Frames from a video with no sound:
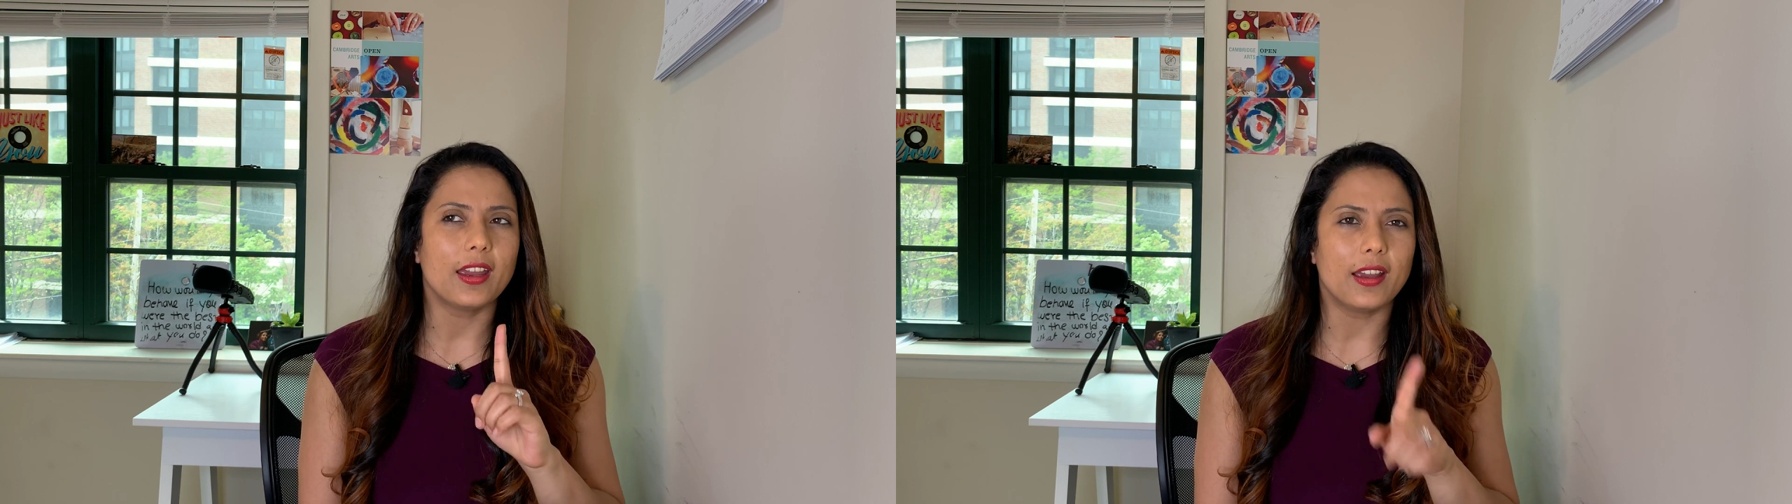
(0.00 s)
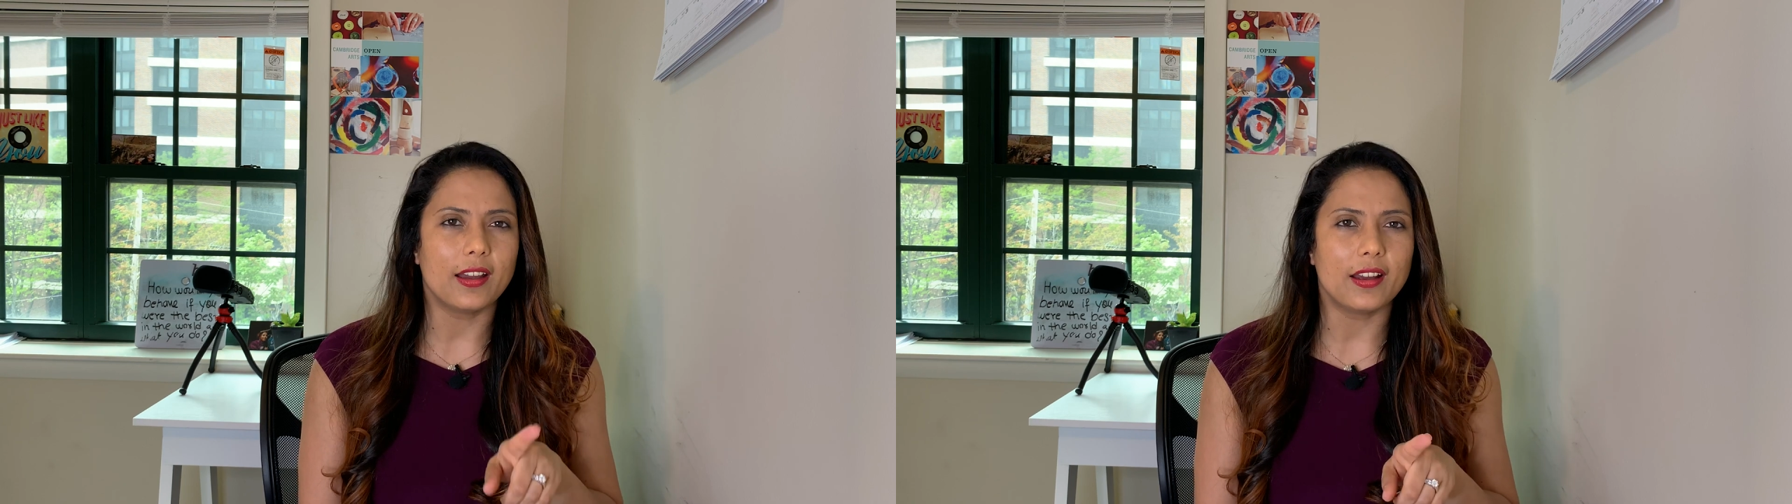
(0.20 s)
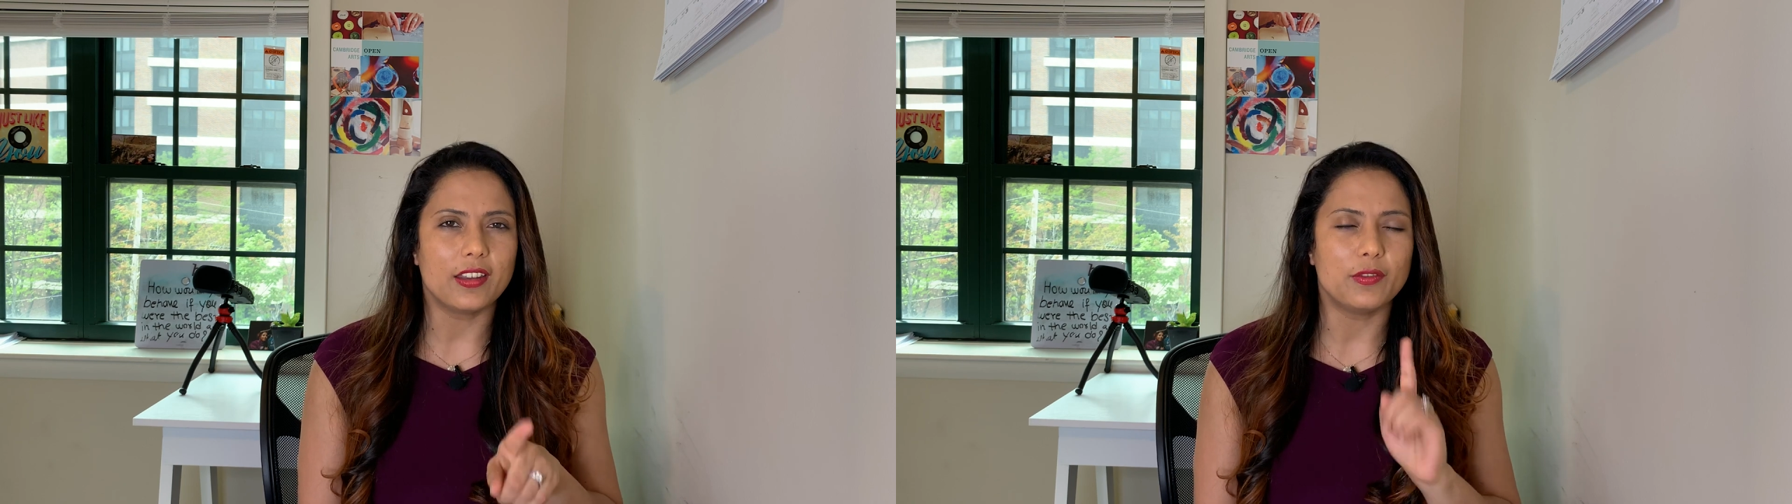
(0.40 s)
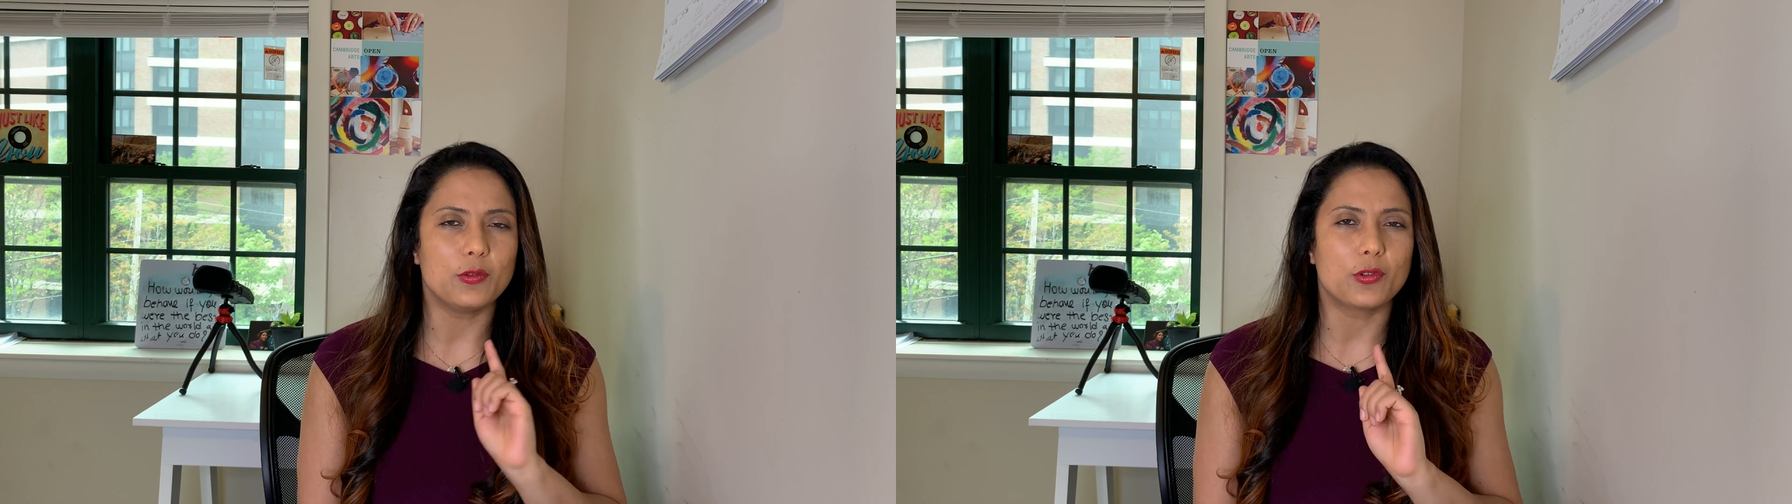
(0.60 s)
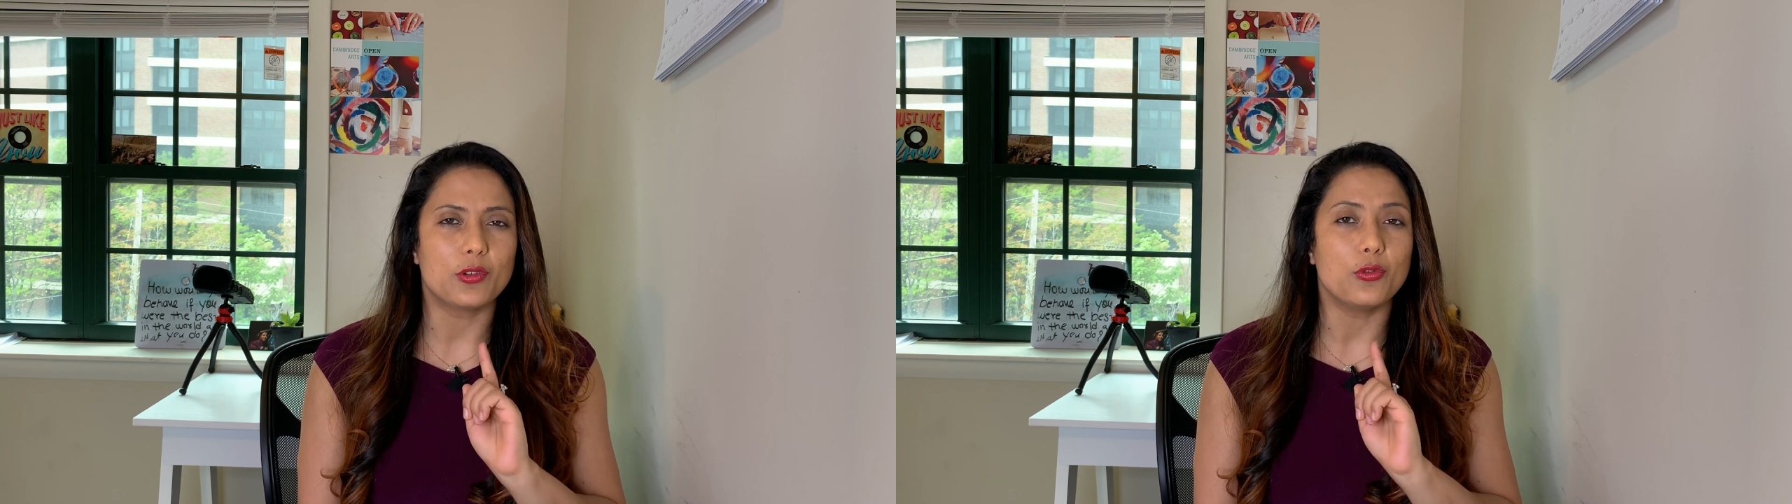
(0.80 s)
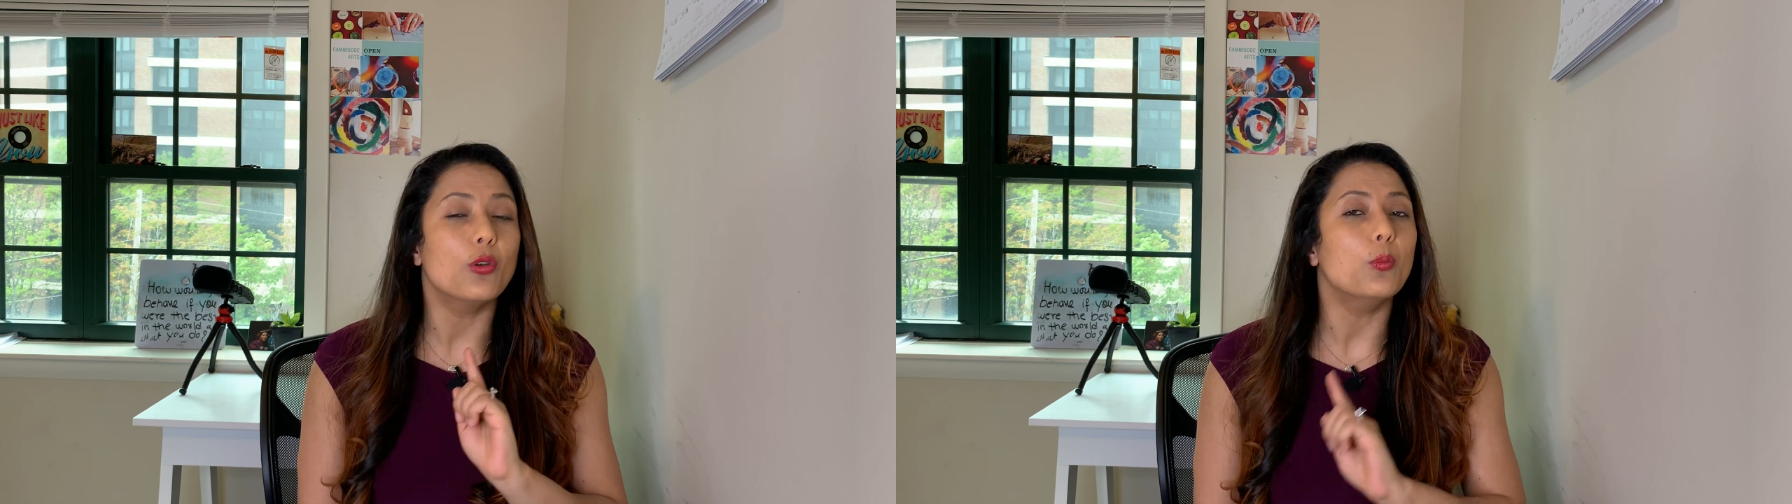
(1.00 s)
And if you want to know